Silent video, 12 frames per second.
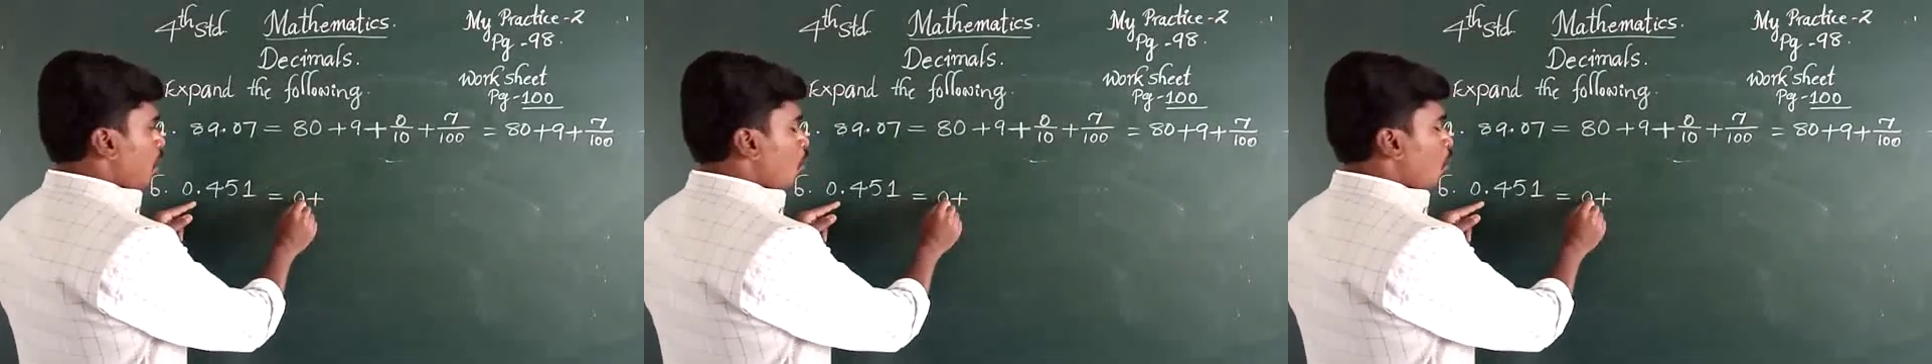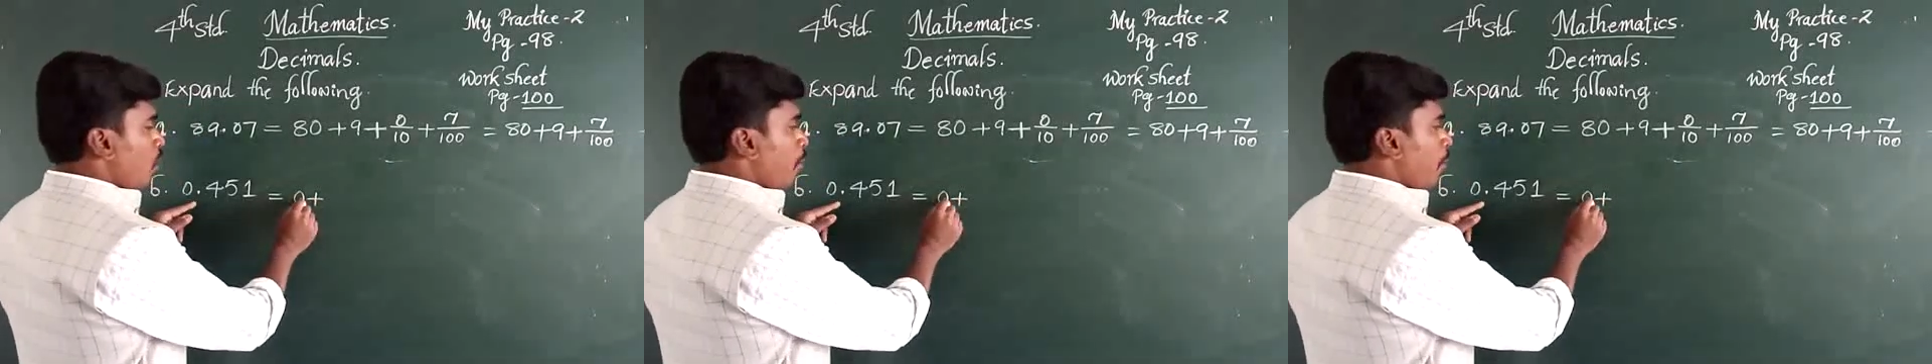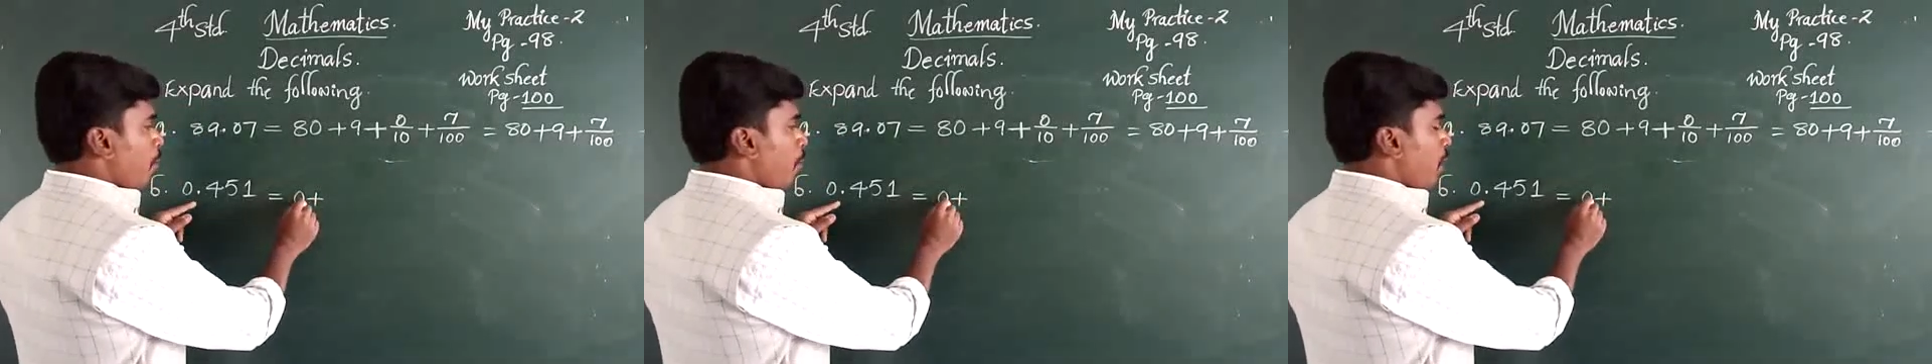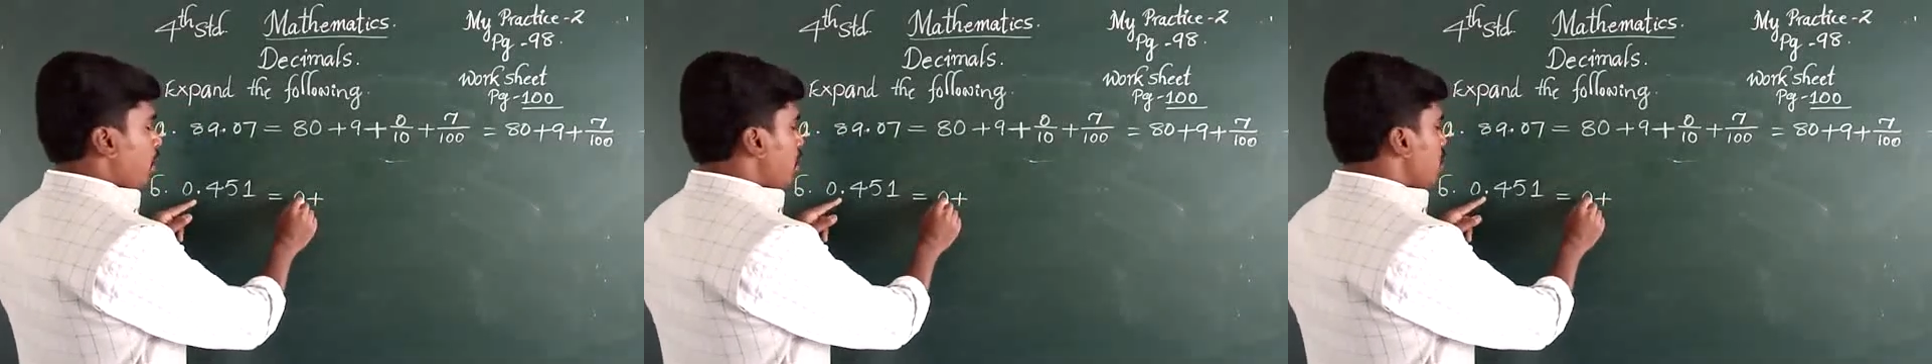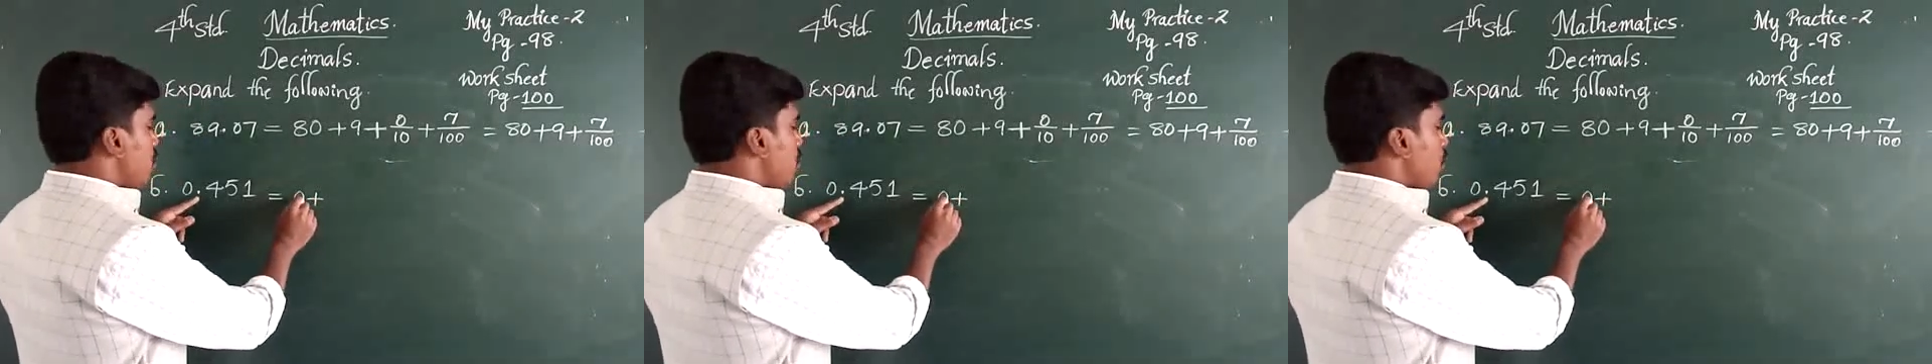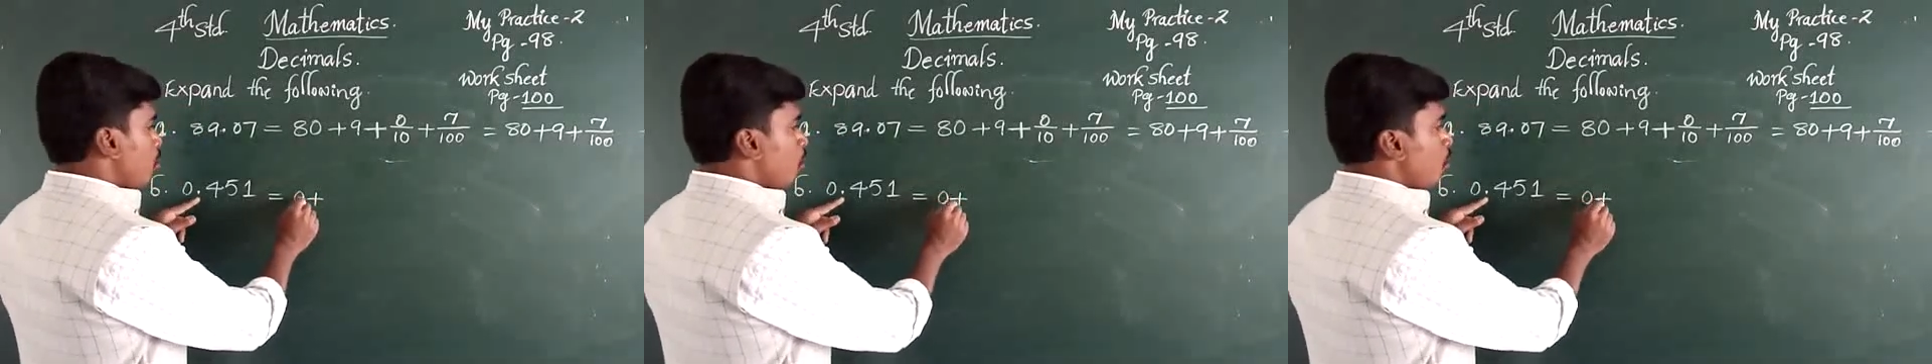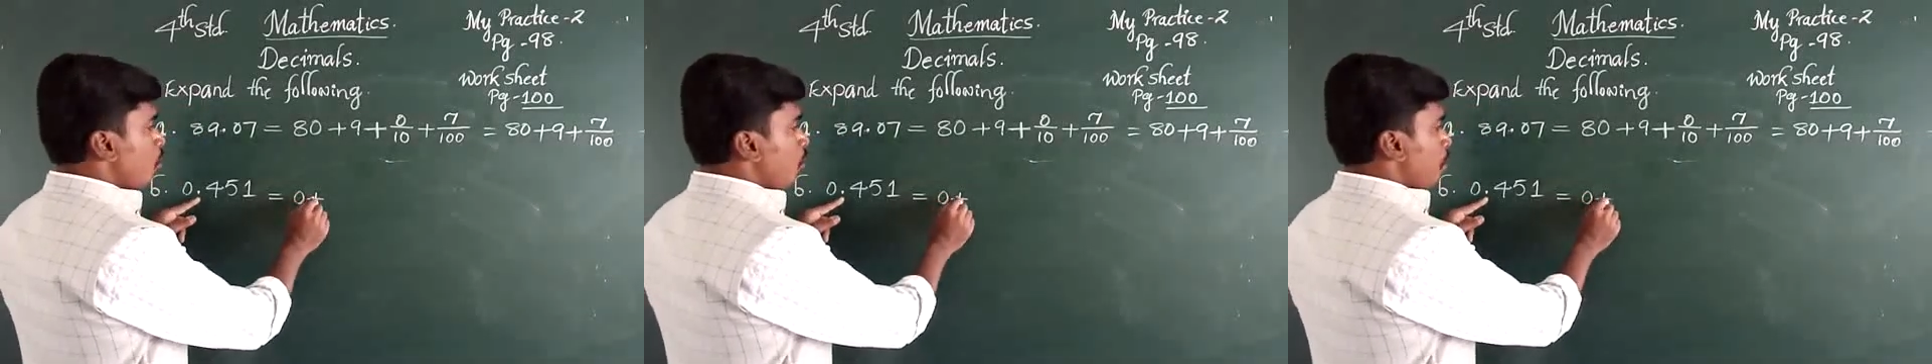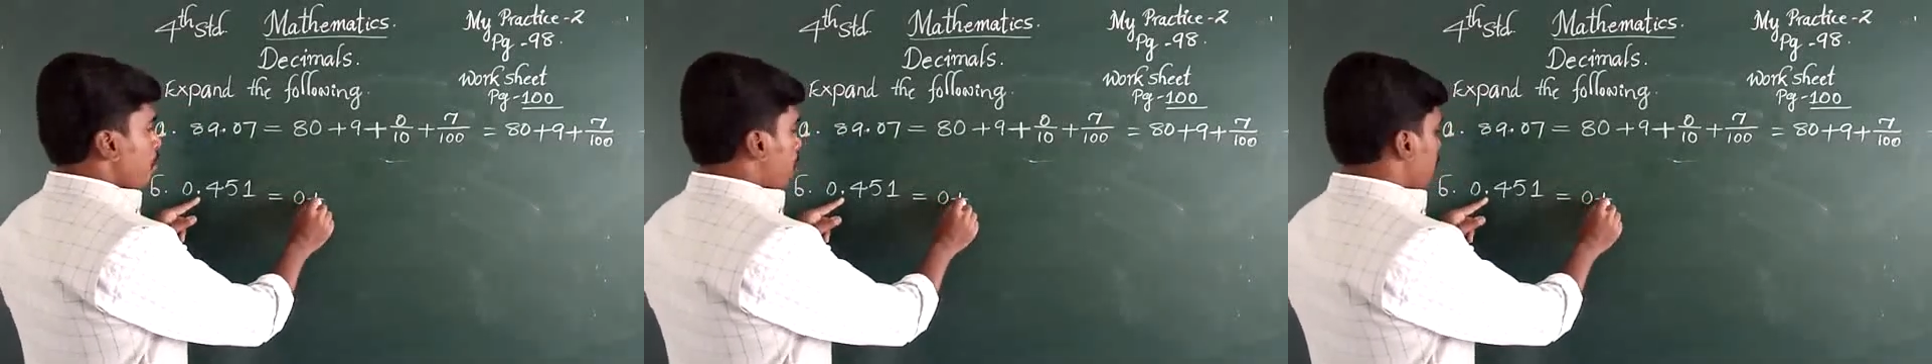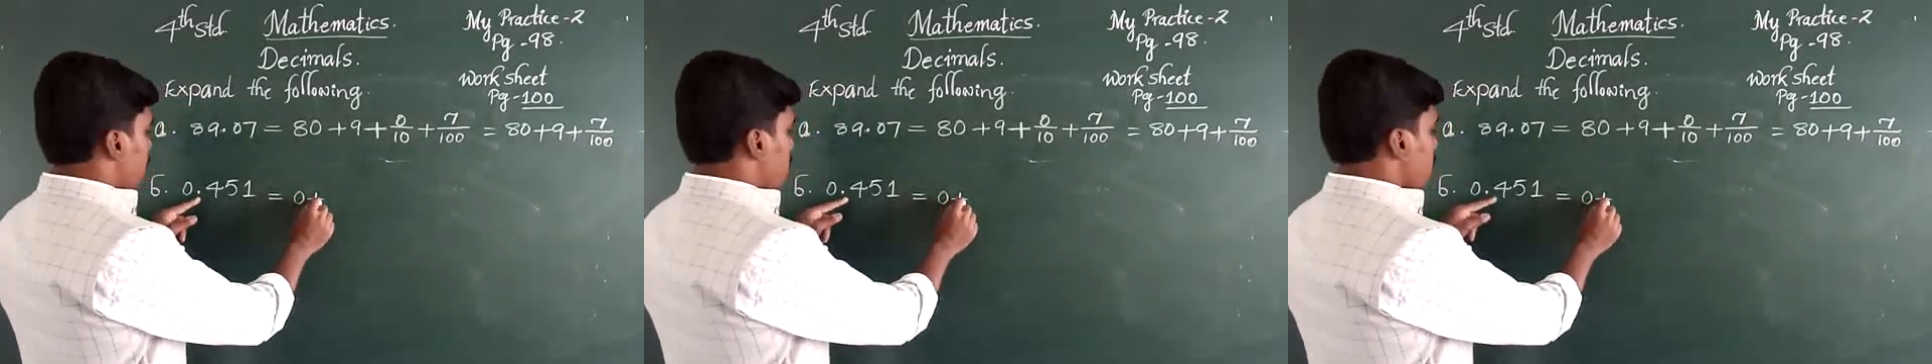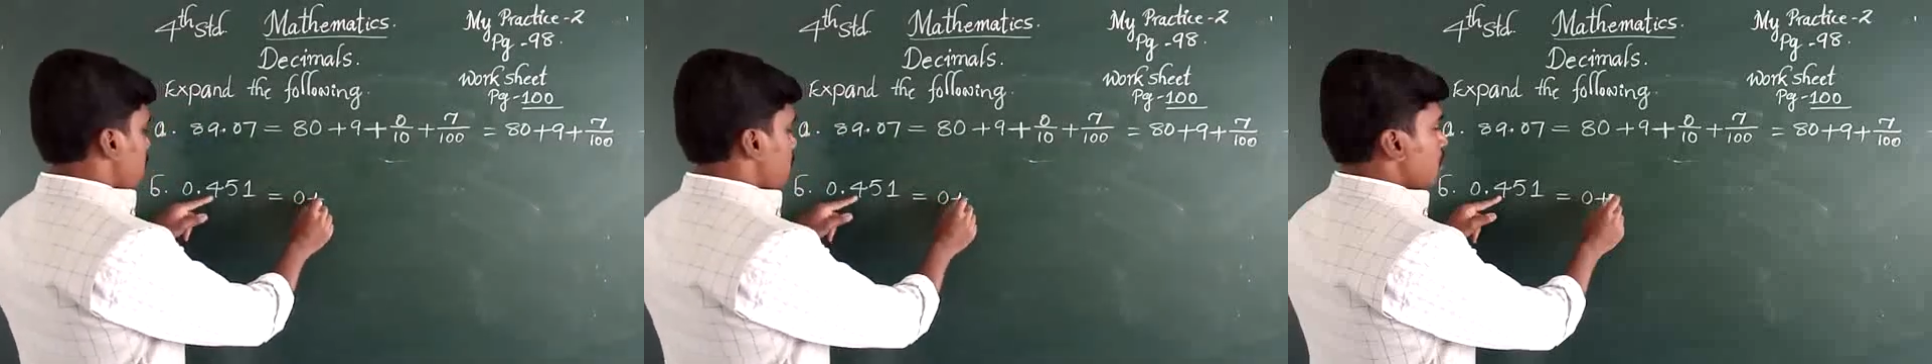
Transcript: The whole number part is 0 plus